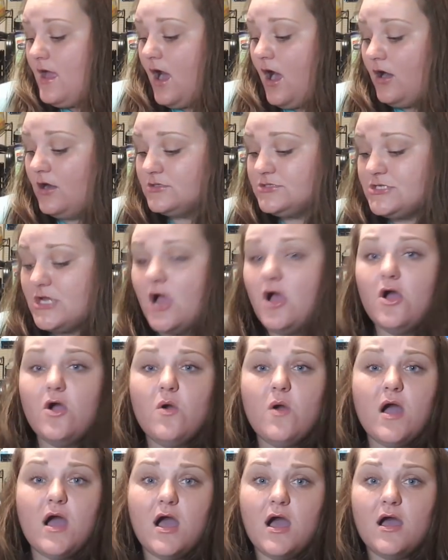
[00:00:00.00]

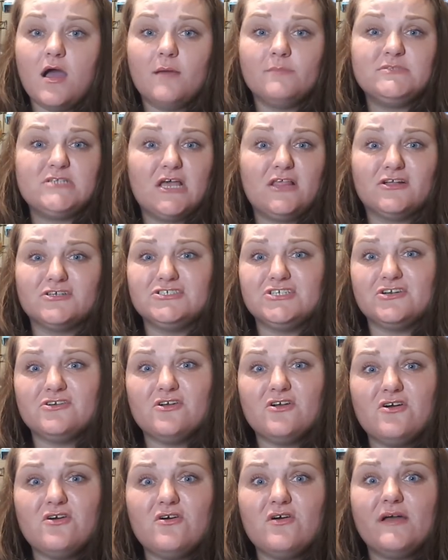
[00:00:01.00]
Also, um, Dollar
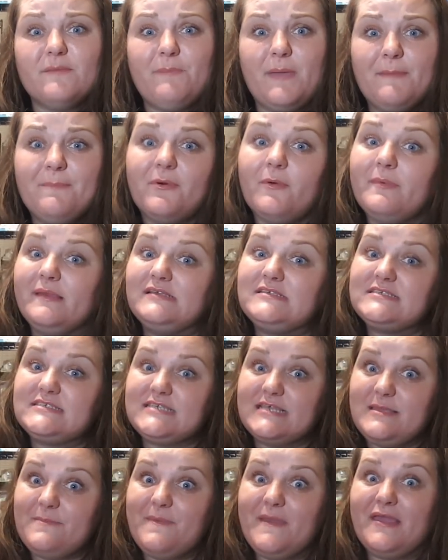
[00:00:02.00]
General, people be
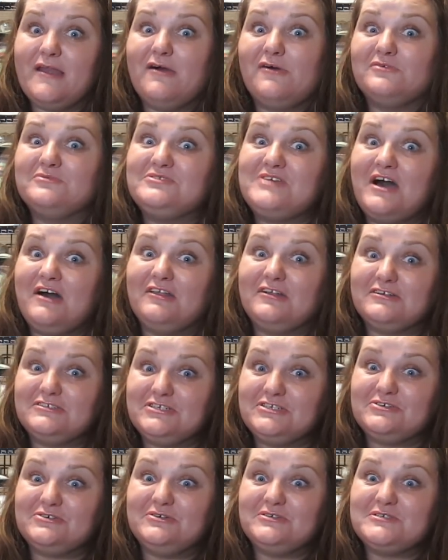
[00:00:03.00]
sleeping on Dollar
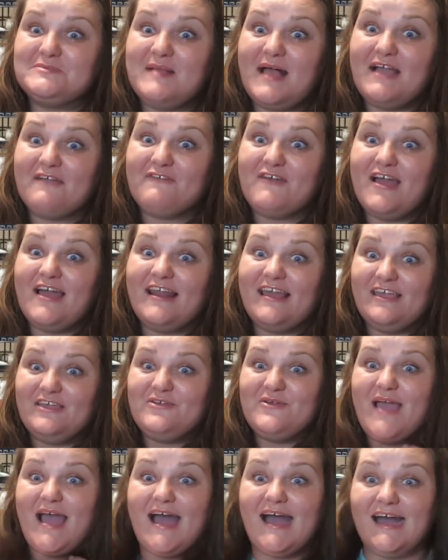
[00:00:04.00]
General's Black Friday,
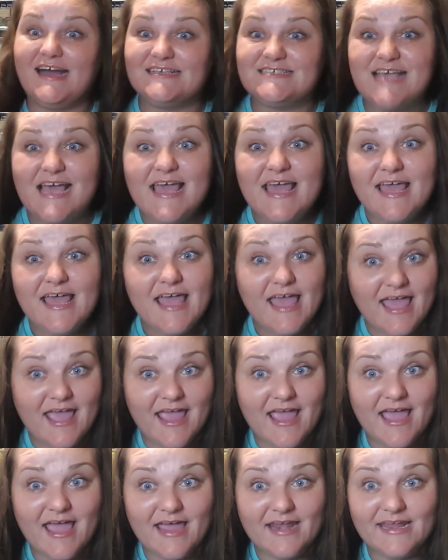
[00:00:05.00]
you guys.
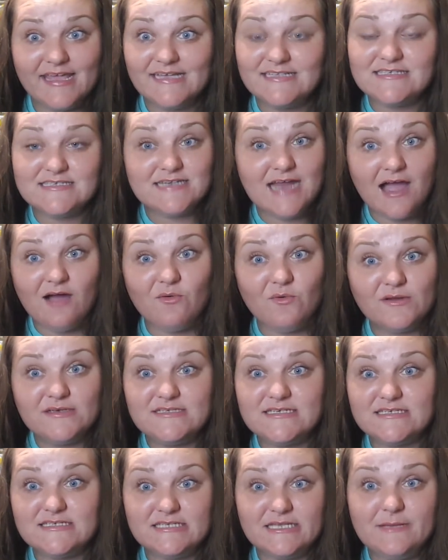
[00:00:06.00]
And it's not one
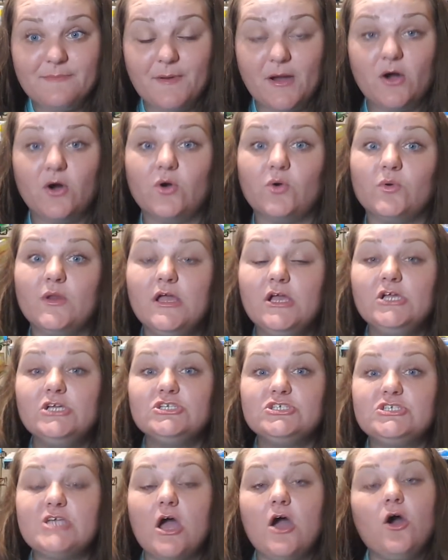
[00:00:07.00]
to sleep on.
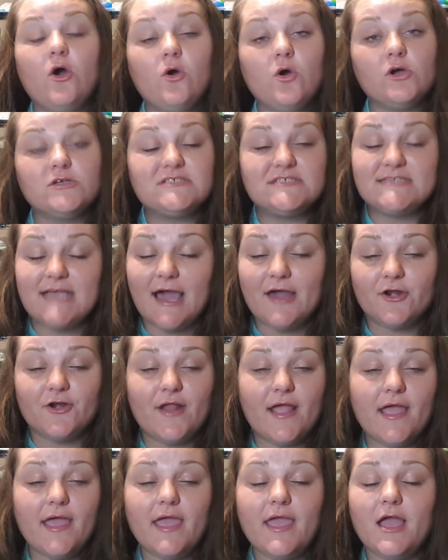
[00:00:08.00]
So,
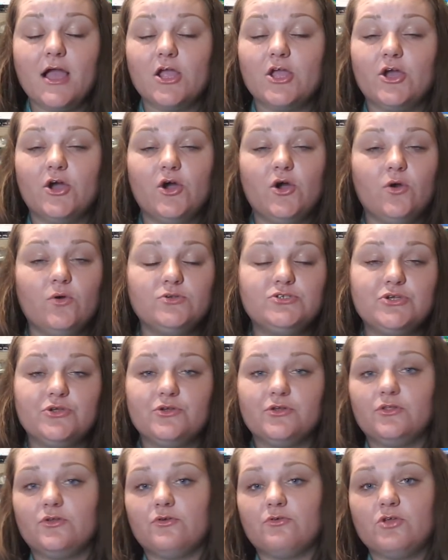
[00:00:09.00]
Saturday, go do
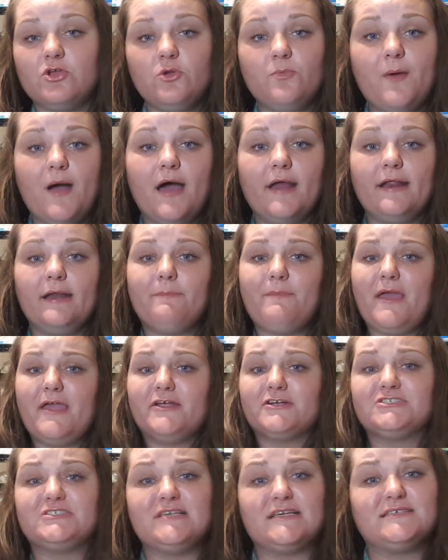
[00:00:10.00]
your little coupon and pay
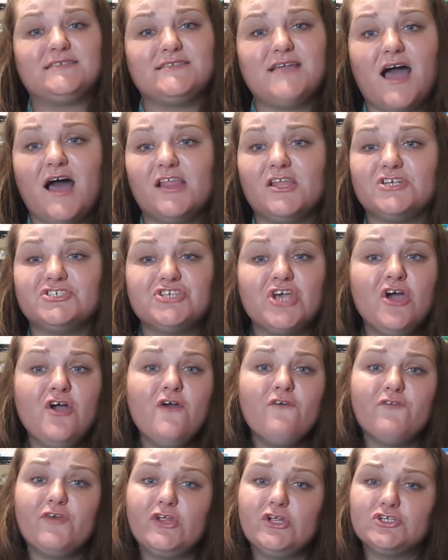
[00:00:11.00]
your $6
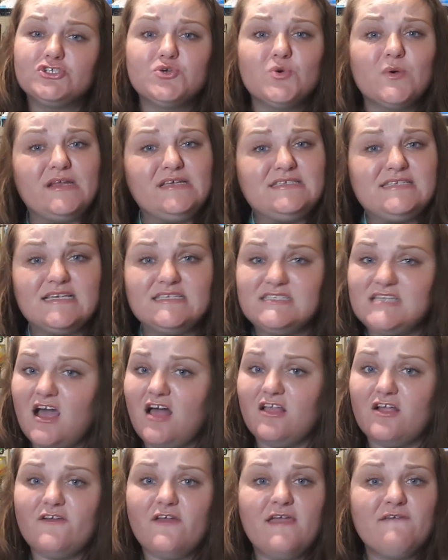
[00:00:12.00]
for your
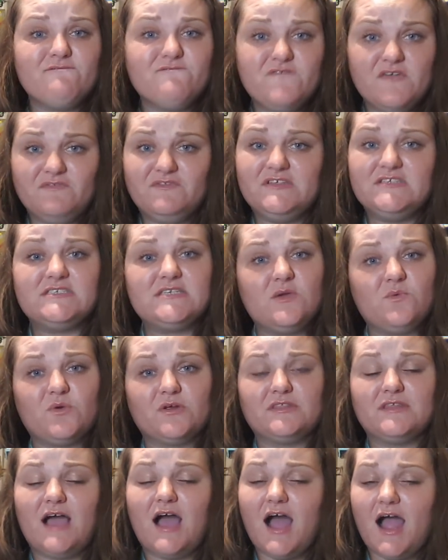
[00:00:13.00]
$26.50
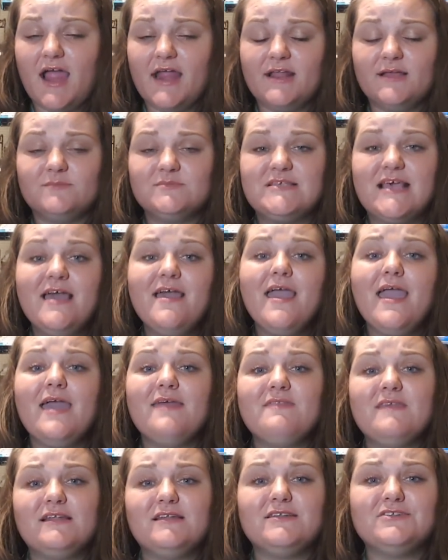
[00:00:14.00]
worth of items.
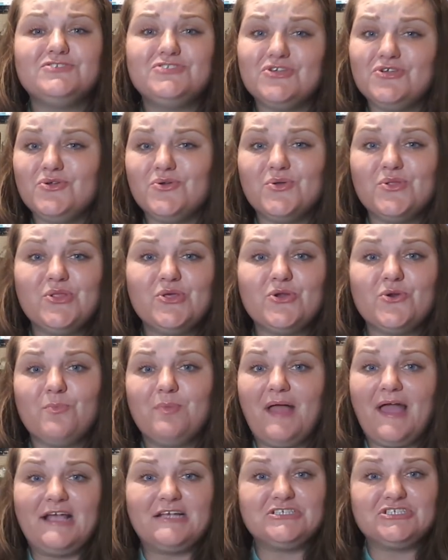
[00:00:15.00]
And then do you a little
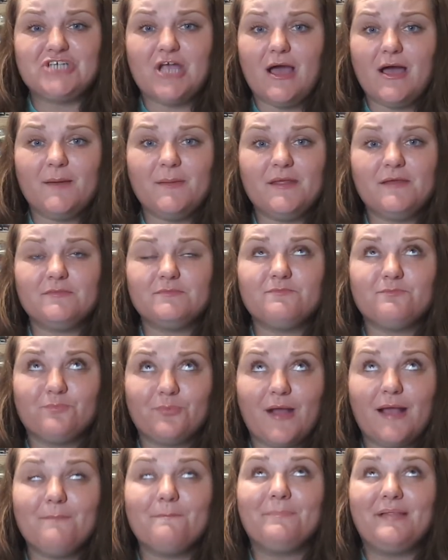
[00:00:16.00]
black
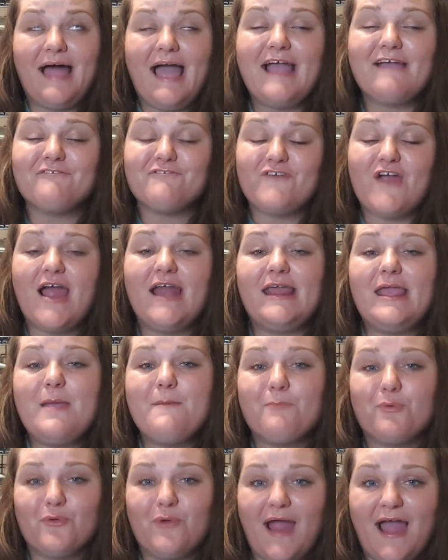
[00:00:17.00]
Black Friday
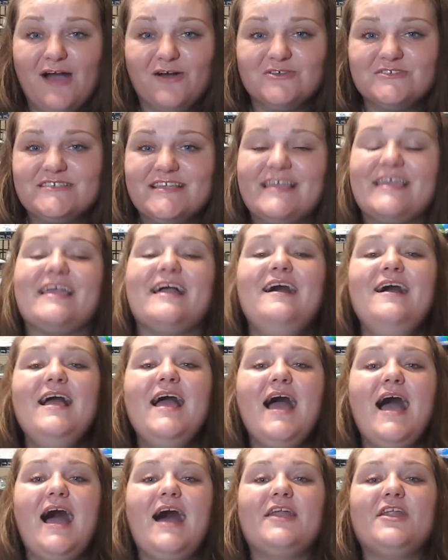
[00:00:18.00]
browsing.
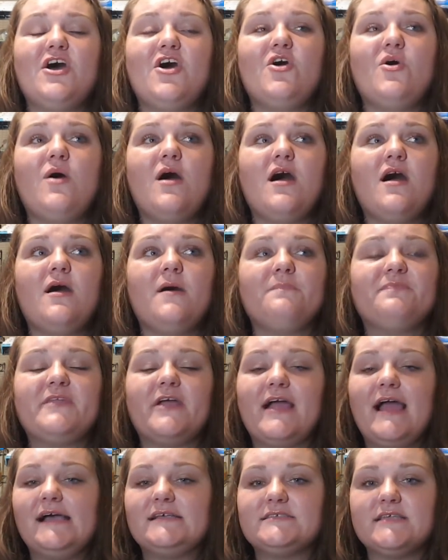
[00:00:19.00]
I know um,
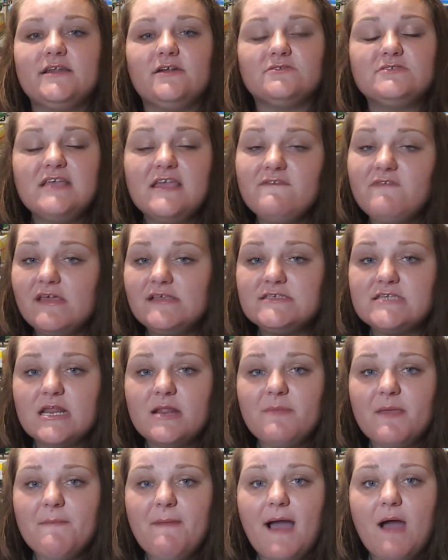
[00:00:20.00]
they're asking on TV's going
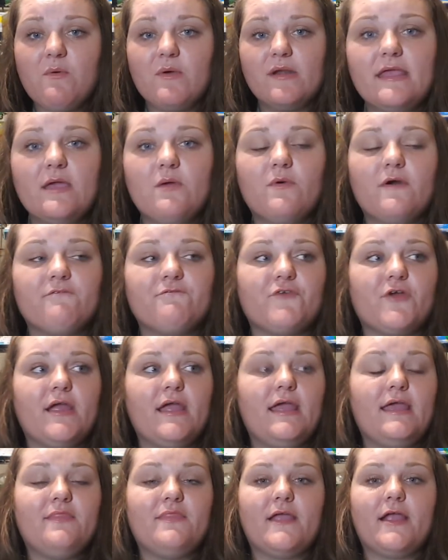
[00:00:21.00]
to be buy get one
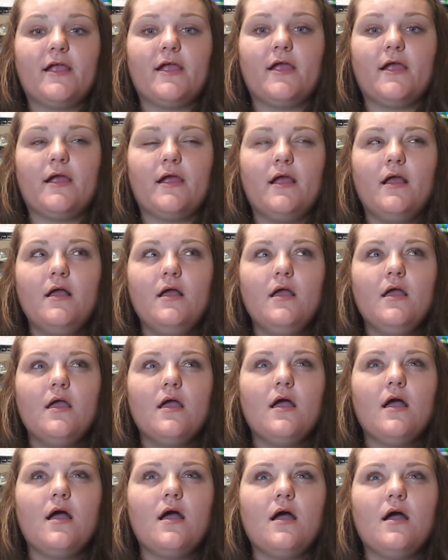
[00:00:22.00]
free. They're.
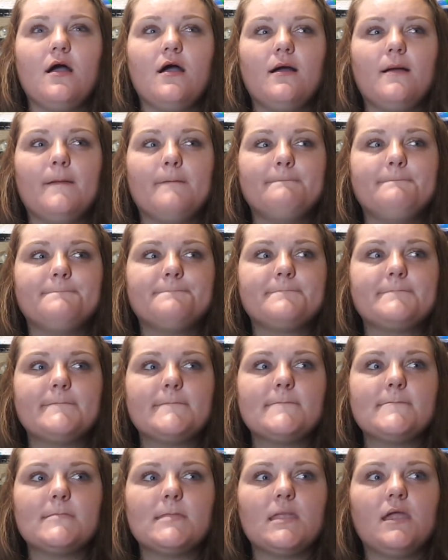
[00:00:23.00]
Um,
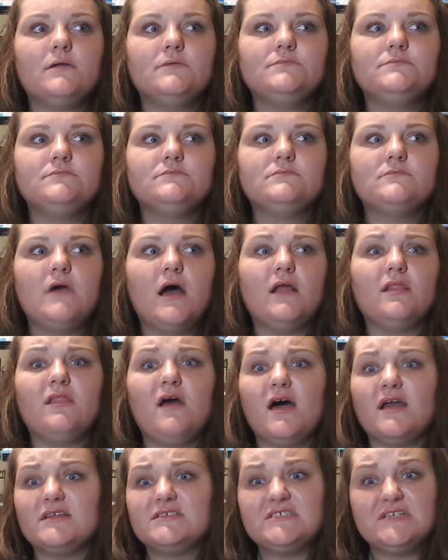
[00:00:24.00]
a
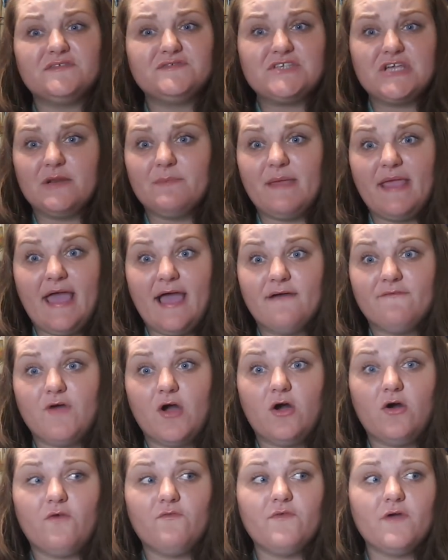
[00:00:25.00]
lot of stuff's going to be half
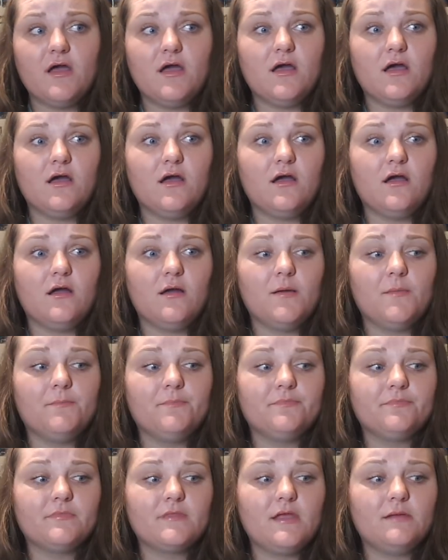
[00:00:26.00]
off.
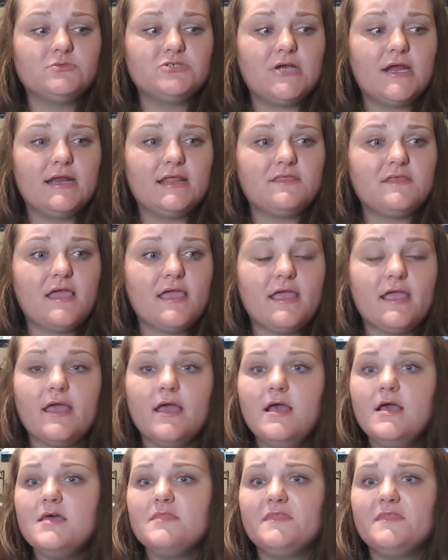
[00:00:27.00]
Um, I'm trying to think.